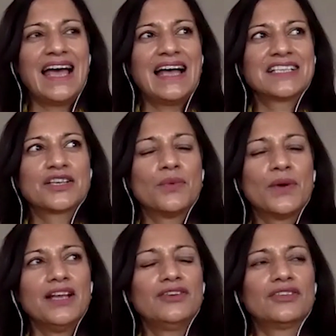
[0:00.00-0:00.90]
So when
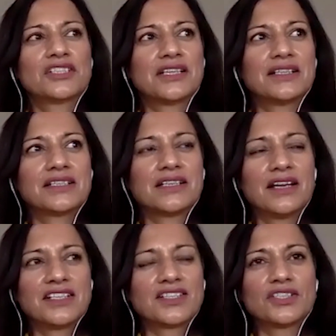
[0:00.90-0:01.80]
I looked at, and
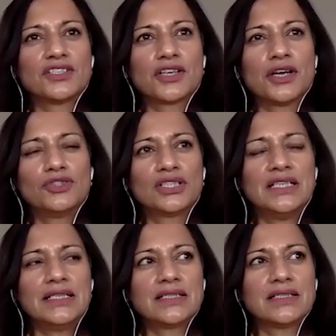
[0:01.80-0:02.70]
I started to coach
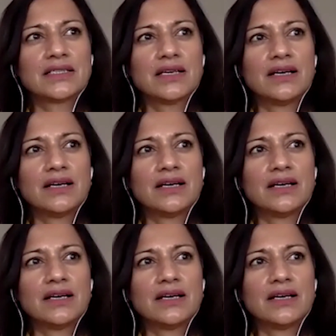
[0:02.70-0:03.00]
leaders,